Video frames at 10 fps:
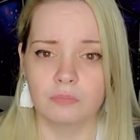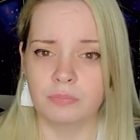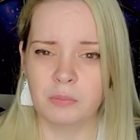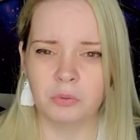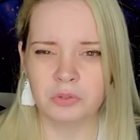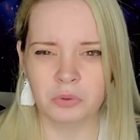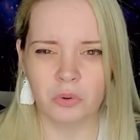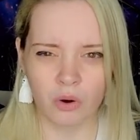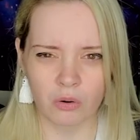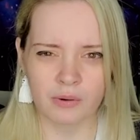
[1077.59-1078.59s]
people don't
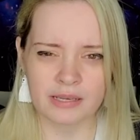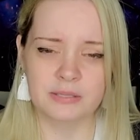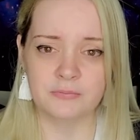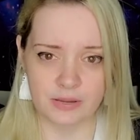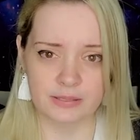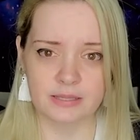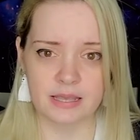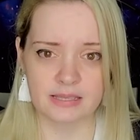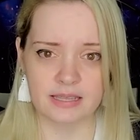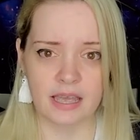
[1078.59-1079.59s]
always face
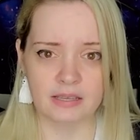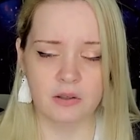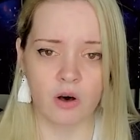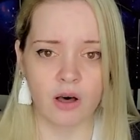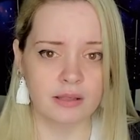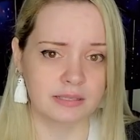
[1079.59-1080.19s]
things head on.